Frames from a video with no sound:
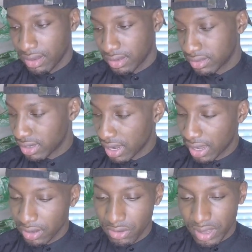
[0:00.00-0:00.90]
because
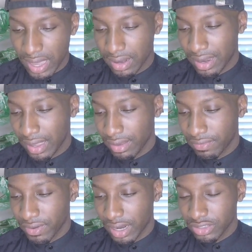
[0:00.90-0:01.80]
now you gotta like
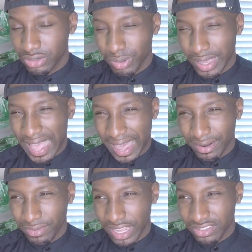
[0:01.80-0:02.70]
find your way out
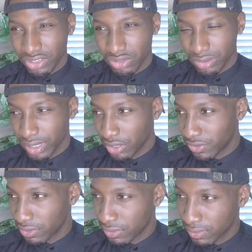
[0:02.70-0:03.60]
of that
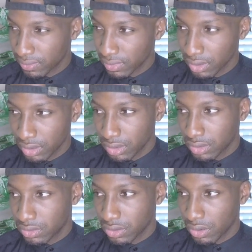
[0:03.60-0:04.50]
situation.
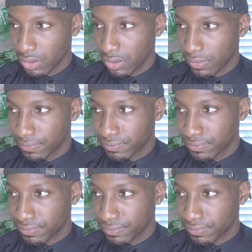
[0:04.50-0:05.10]
So